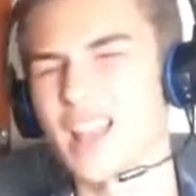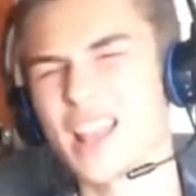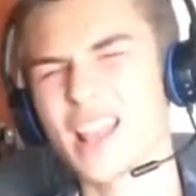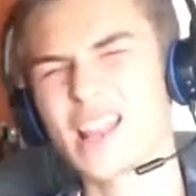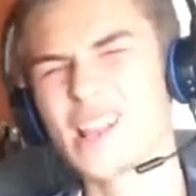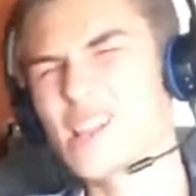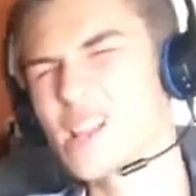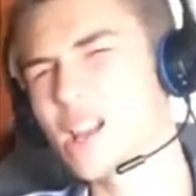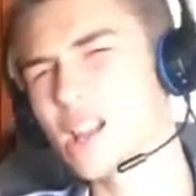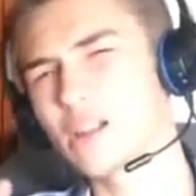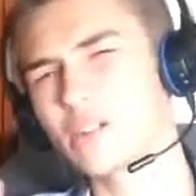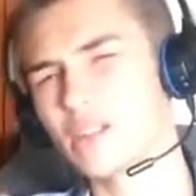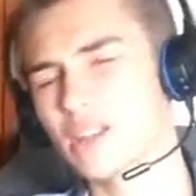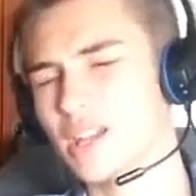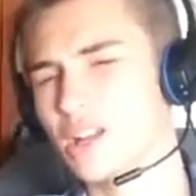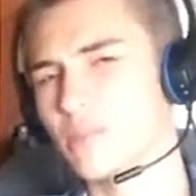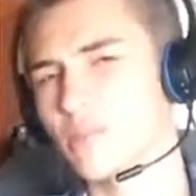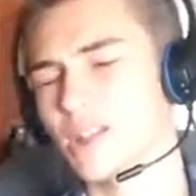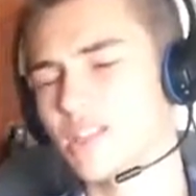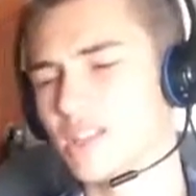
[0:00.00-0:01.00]
I don't
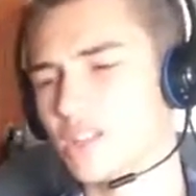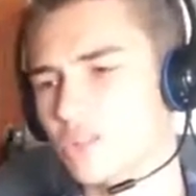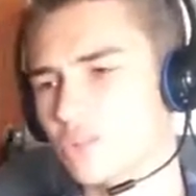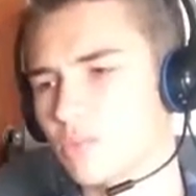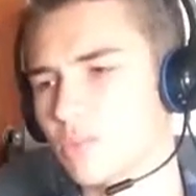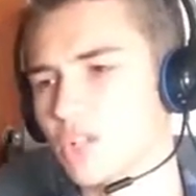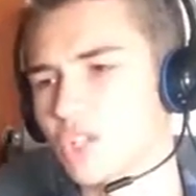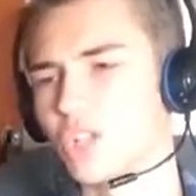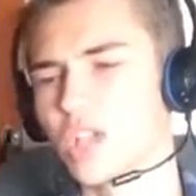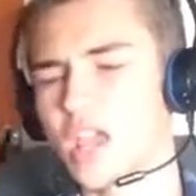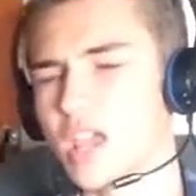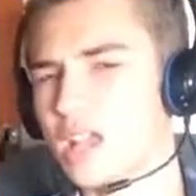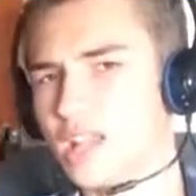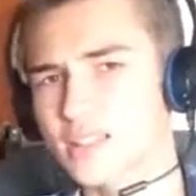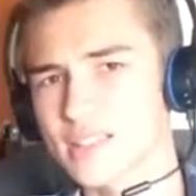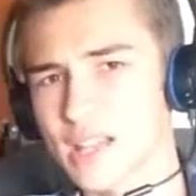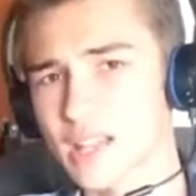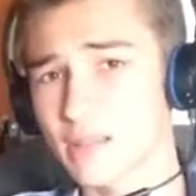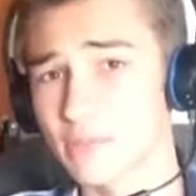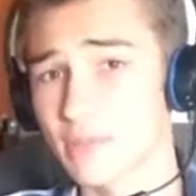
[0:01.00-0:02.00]
care about that so much
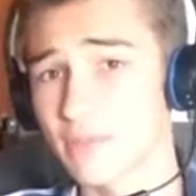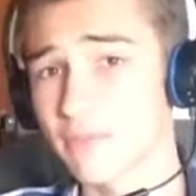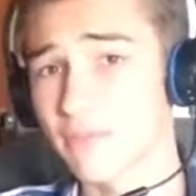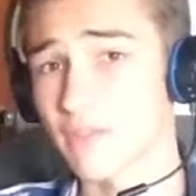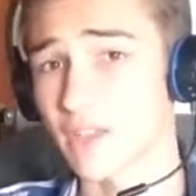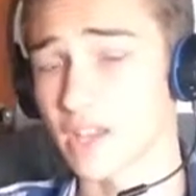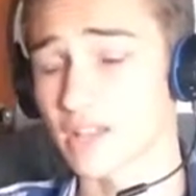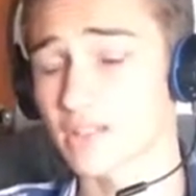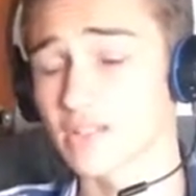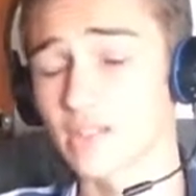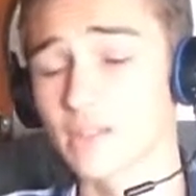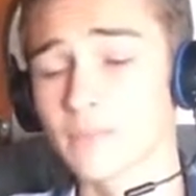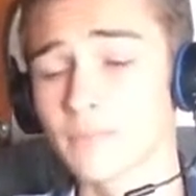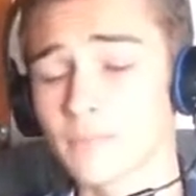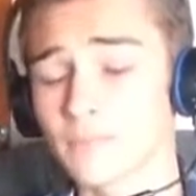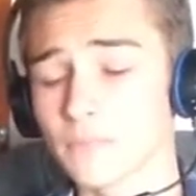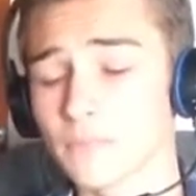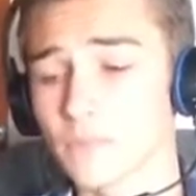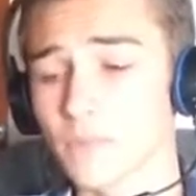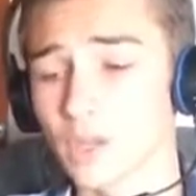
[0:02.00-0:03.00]
because that can be fixed.
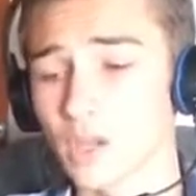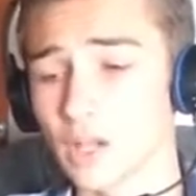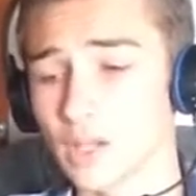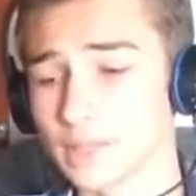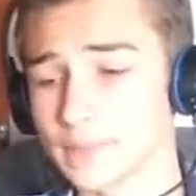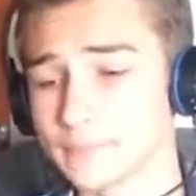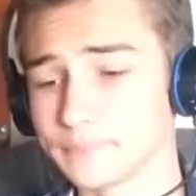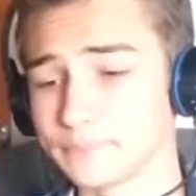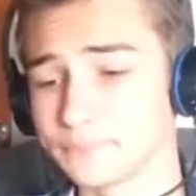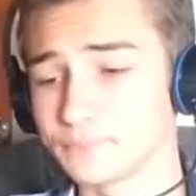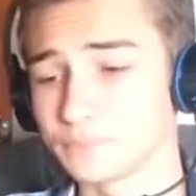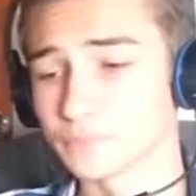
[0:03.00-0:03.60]
But